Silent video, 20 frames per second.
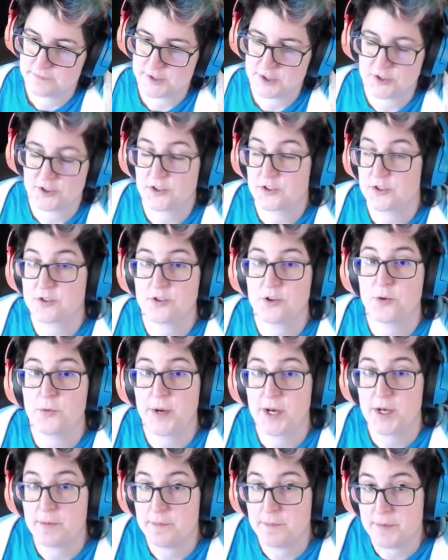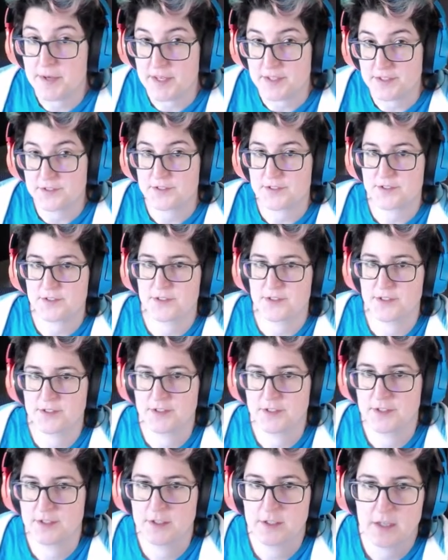There's also no way to miss.
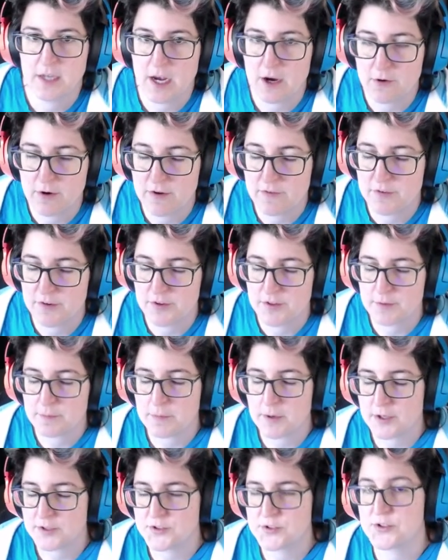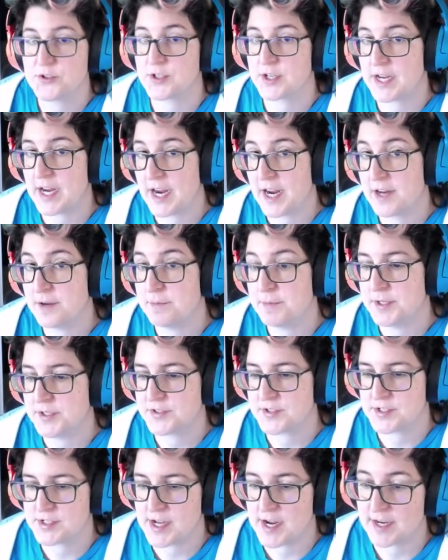However, the monster can
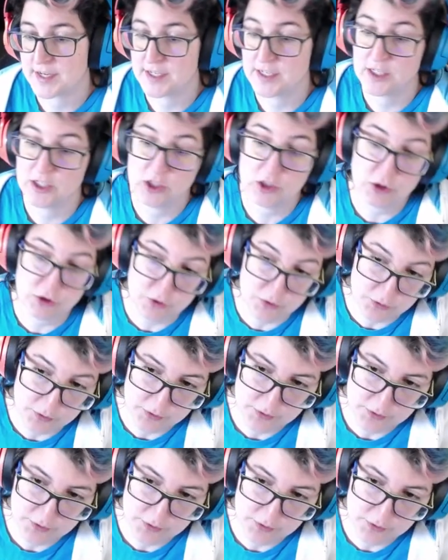miss attacking you.